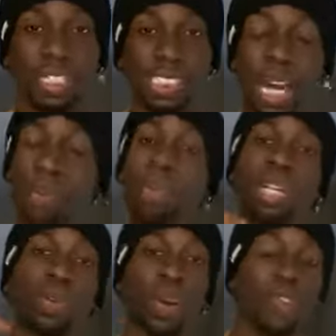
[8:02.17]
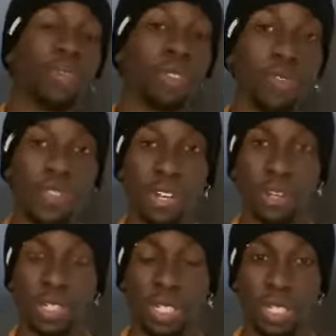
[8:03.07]
stop running away from your
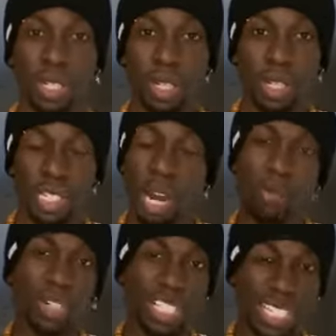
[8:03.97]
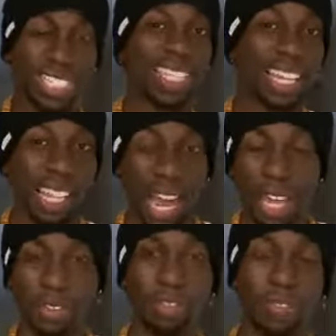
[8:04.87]
fears stop resisting
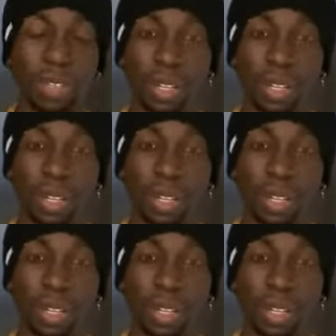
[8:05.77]
life